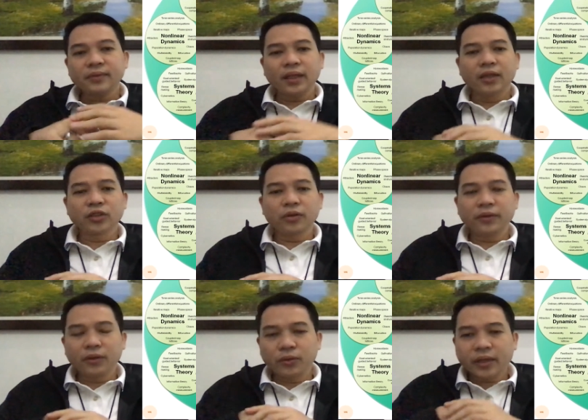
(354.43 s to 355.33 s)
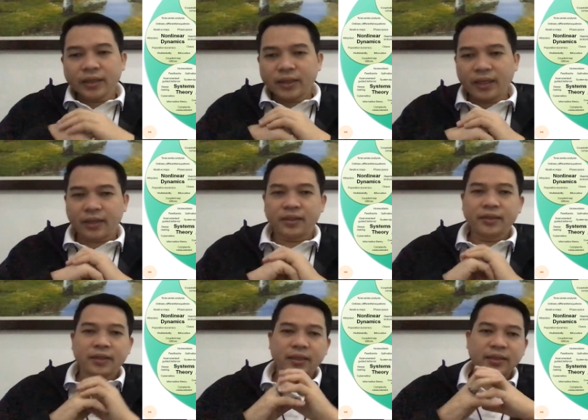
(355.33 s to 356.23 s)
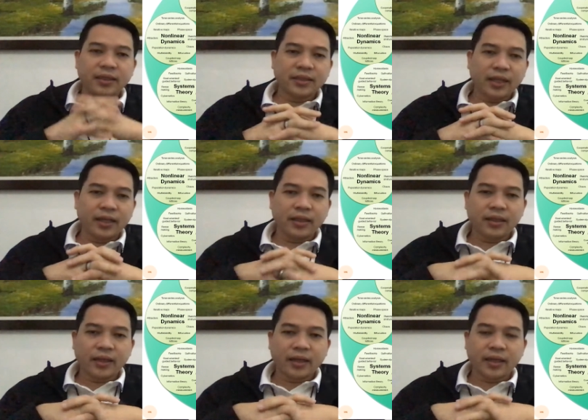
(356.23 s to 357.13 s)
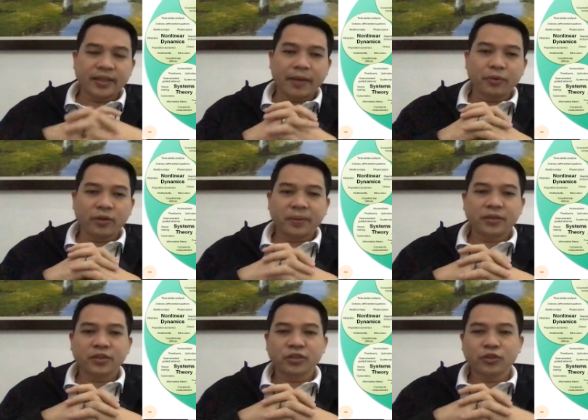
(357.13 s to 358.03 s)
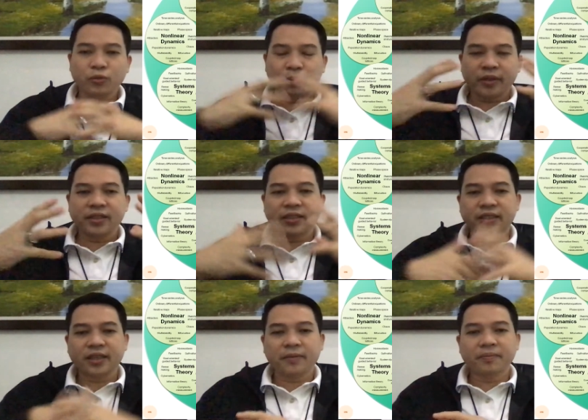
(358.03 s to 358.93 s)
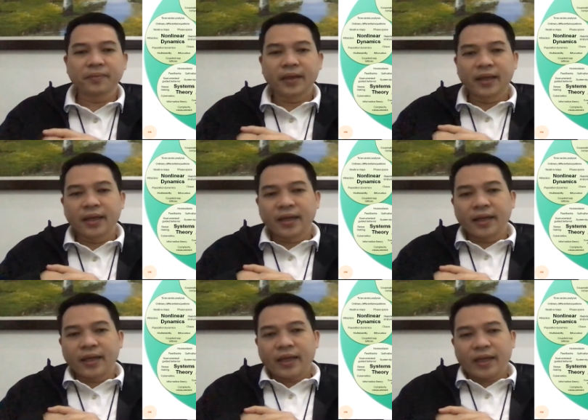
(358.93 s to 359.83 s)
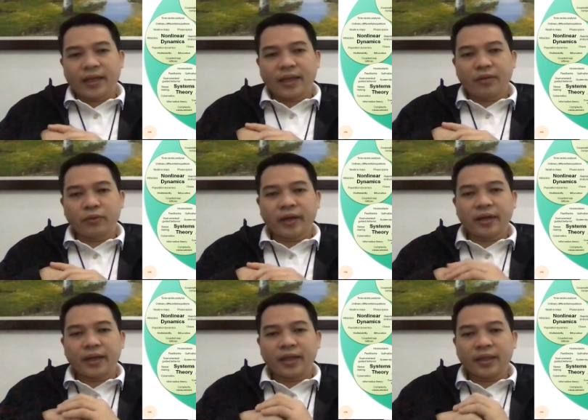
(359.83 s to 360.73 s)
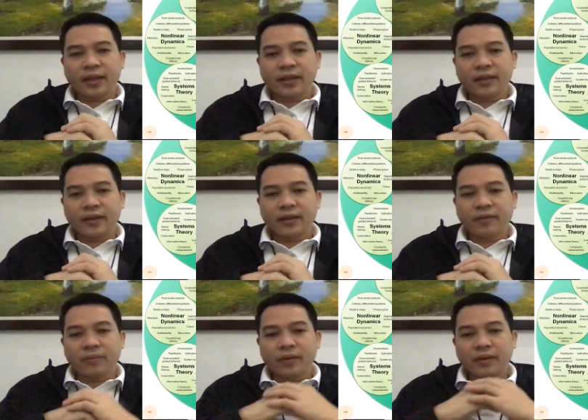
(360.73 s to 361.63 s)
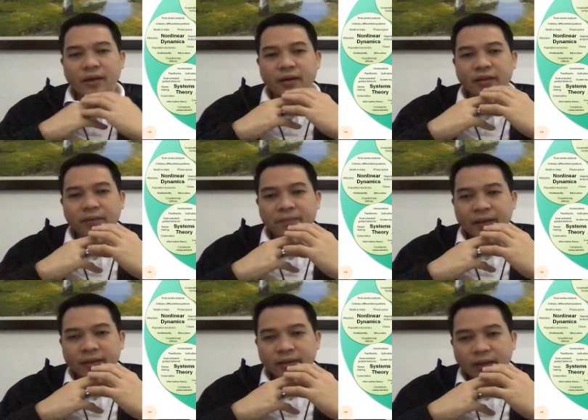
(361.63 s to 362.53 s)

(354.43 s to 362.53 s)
So you look at here, this is an example of a suprasystem wherein there are different